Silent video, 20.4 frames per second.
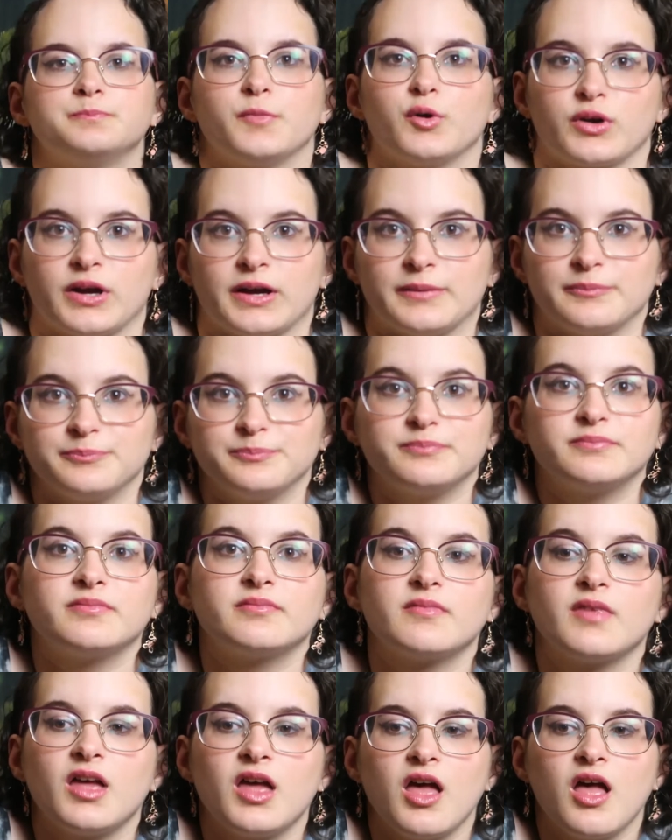okay.
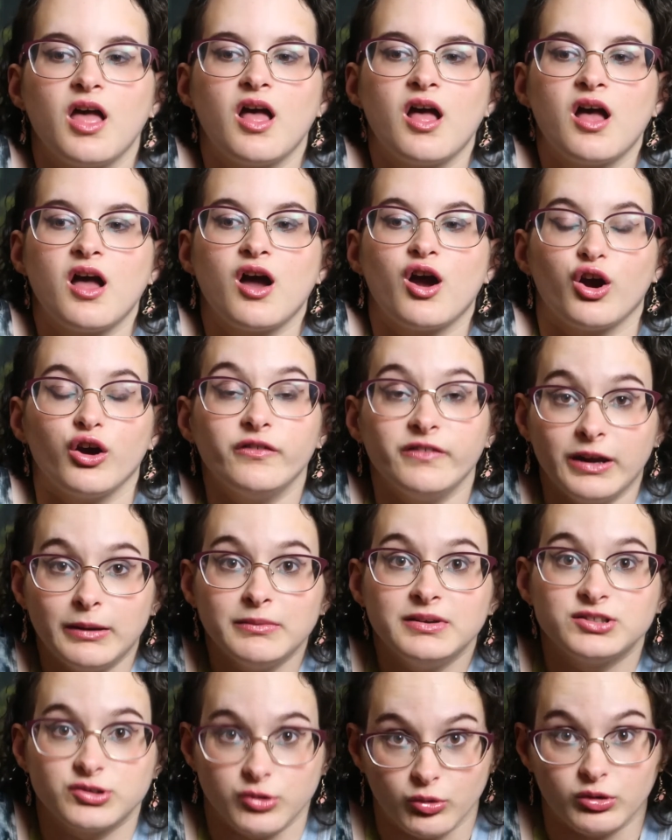Her
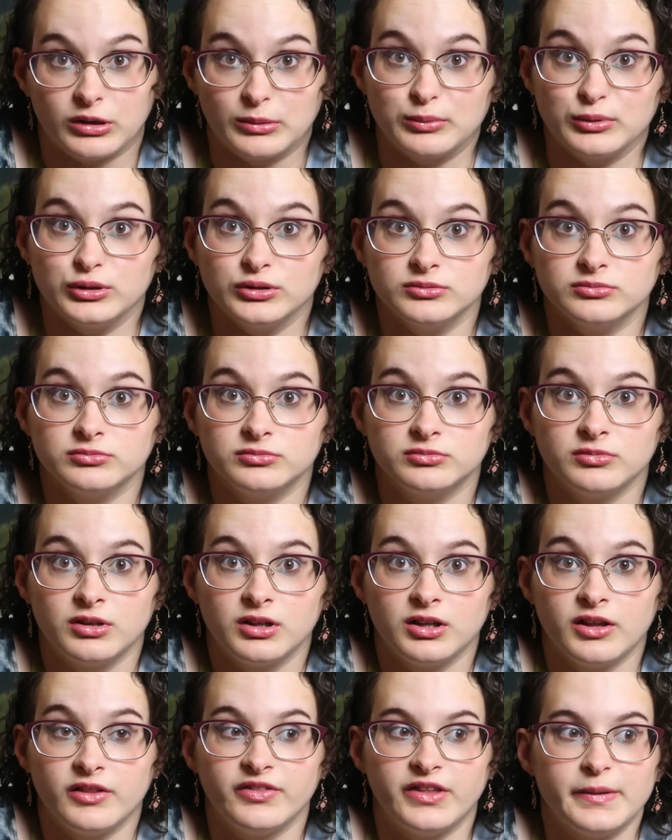family's horrible.
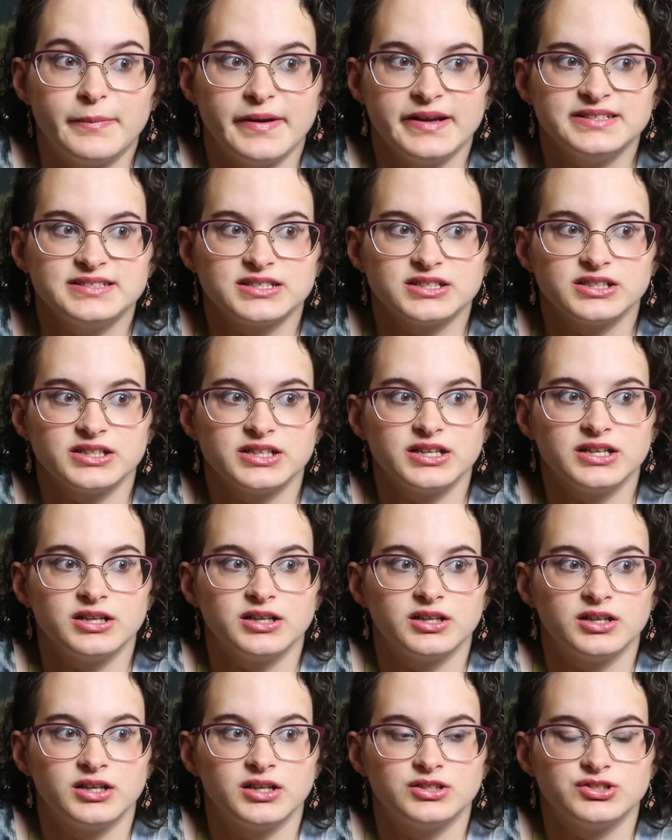They
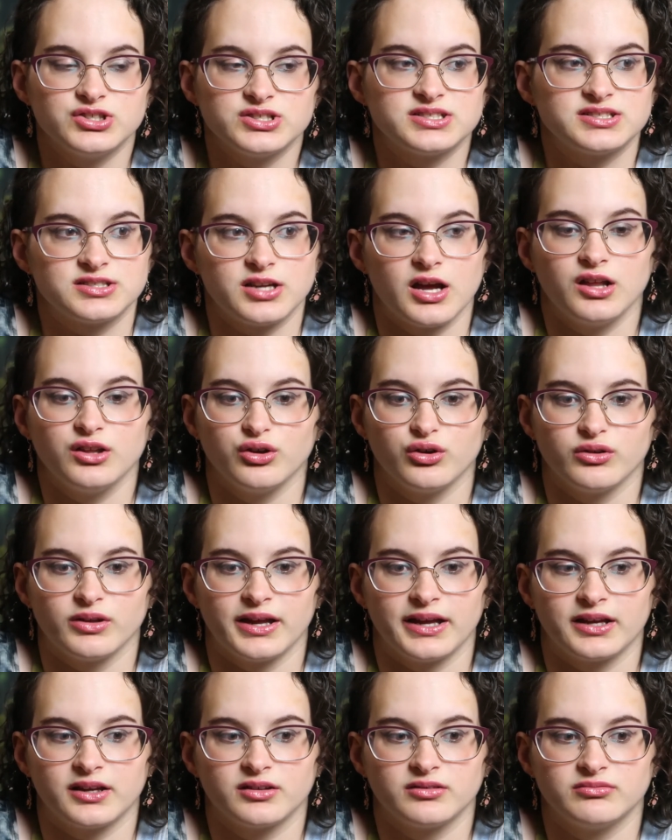basically just tell her
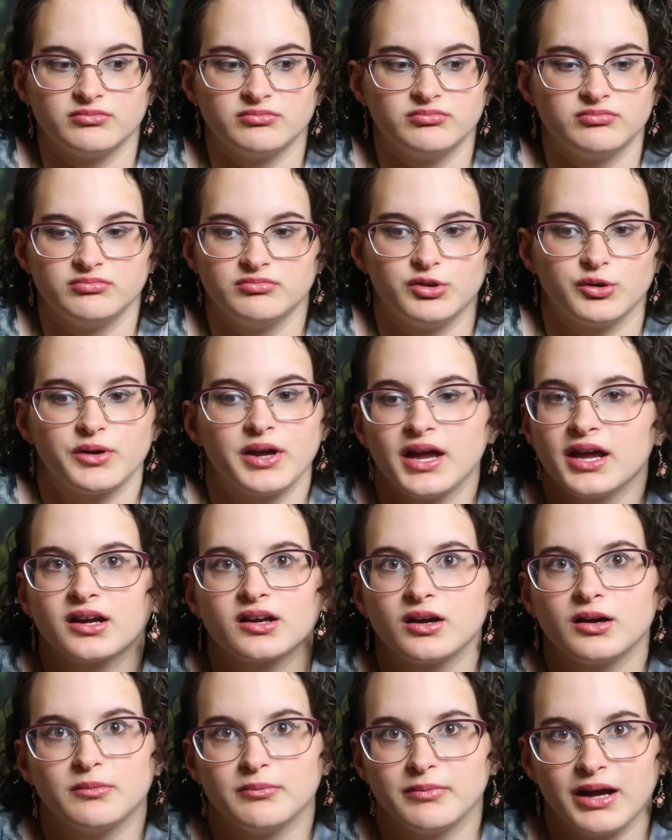like, you
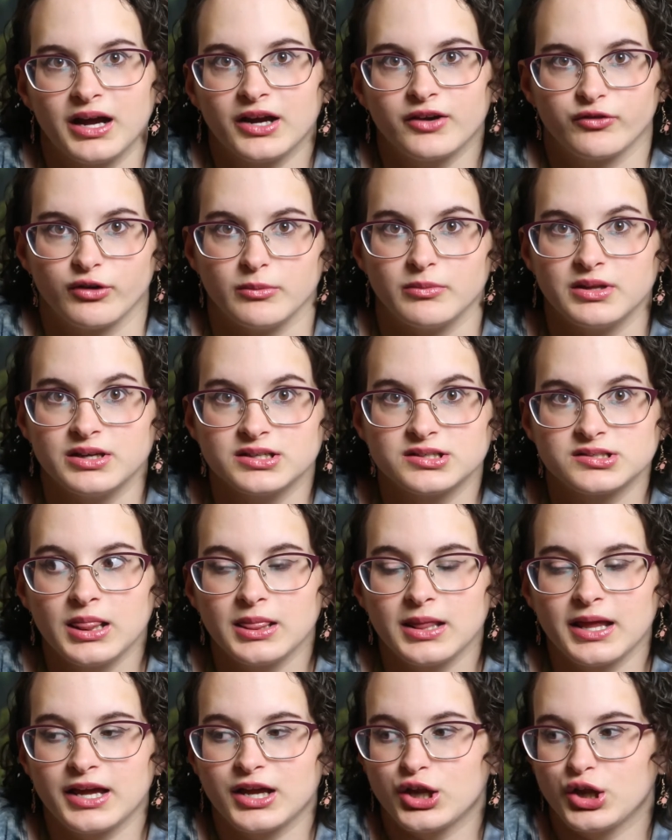can't come back from this.
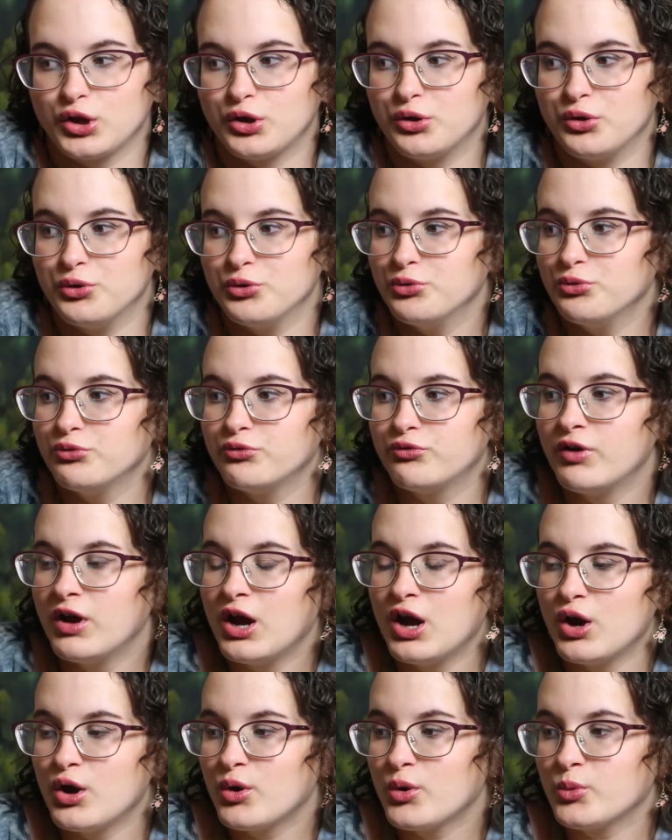Like you've
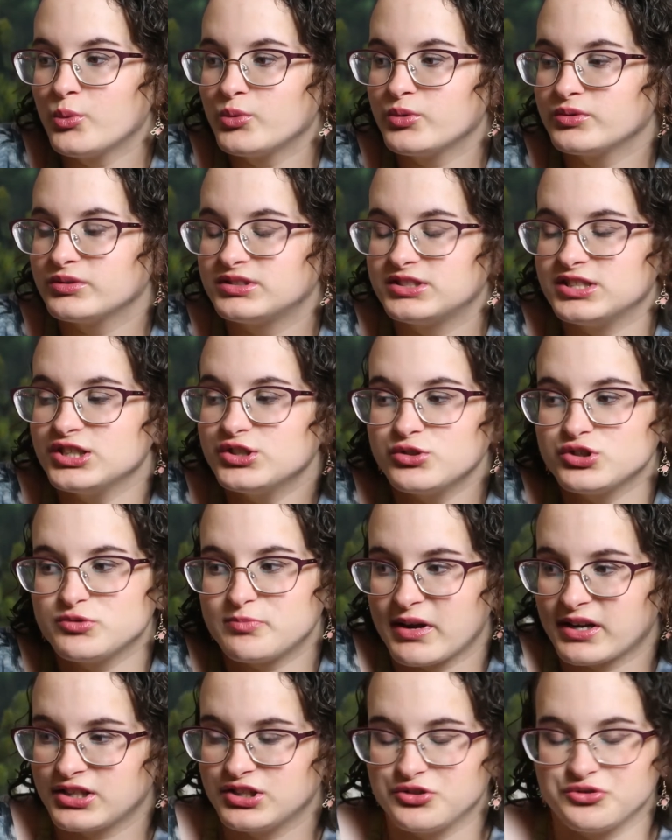
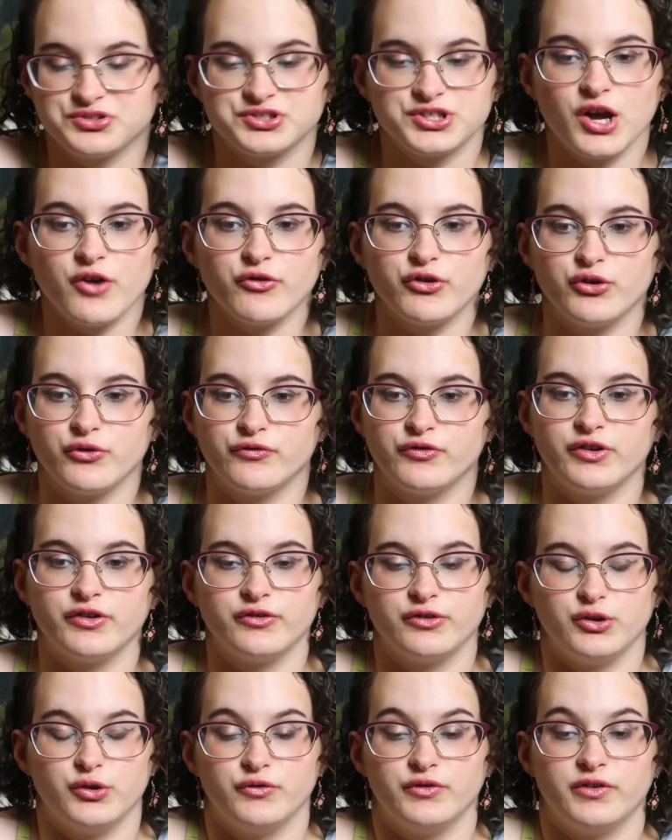disrespected yourself, you've,
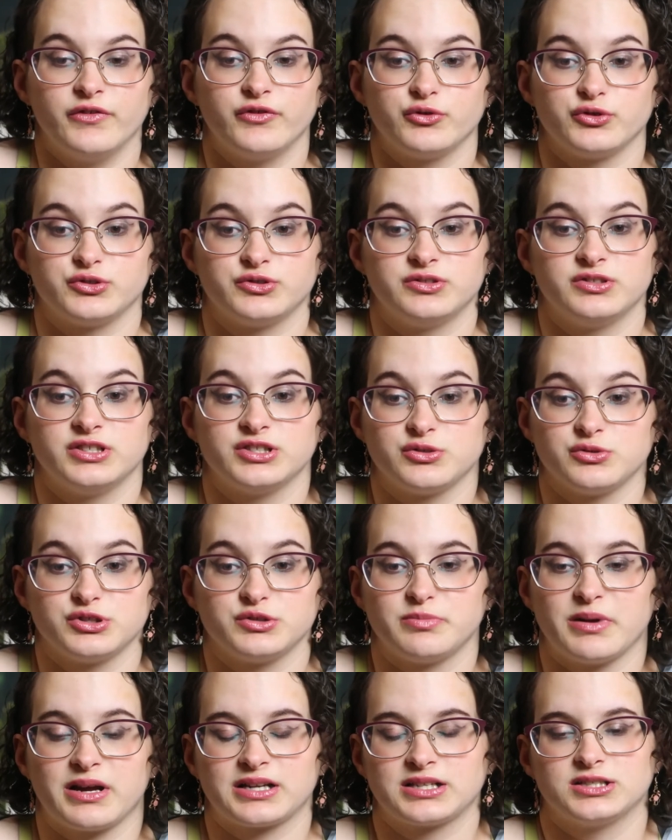you've
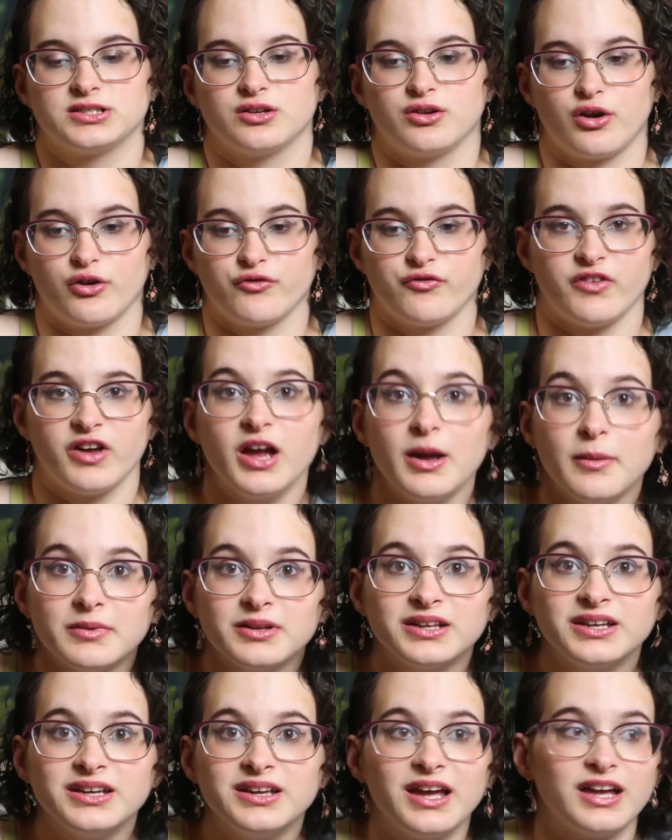disrespected our
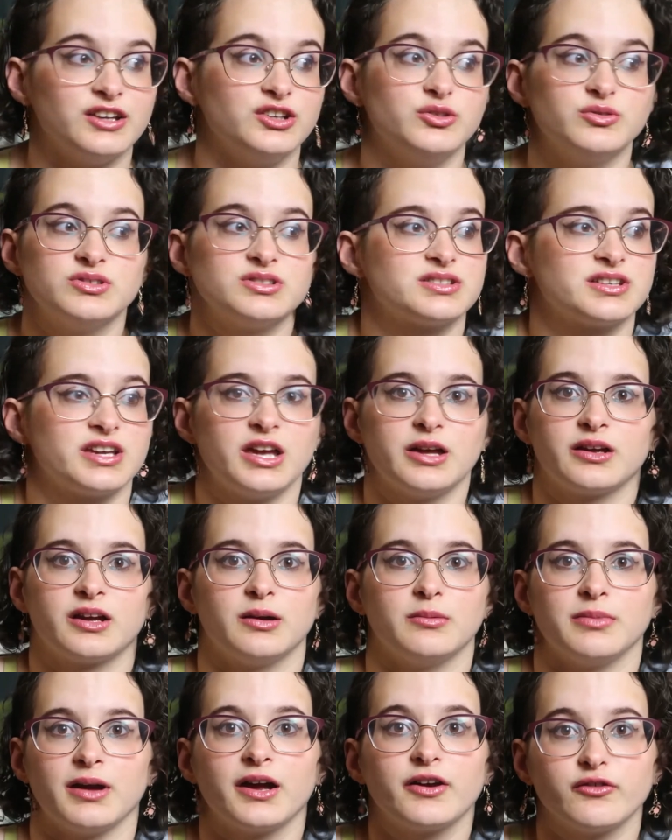family, and you just can't
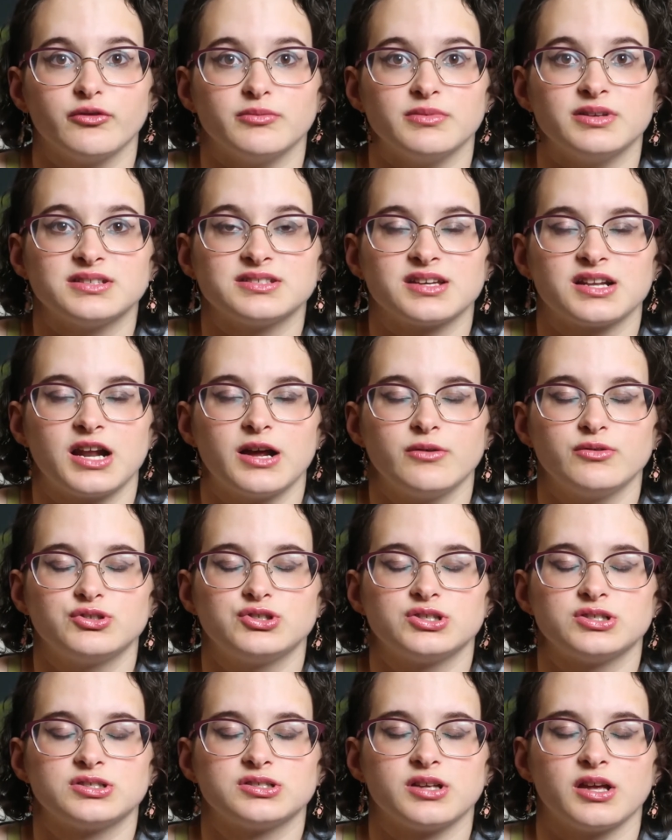come back from this. And I
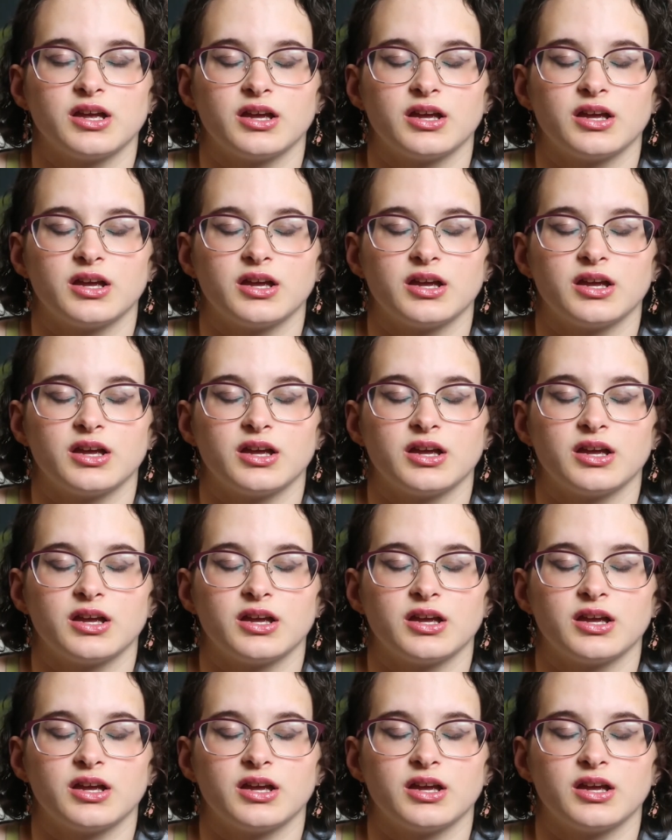was just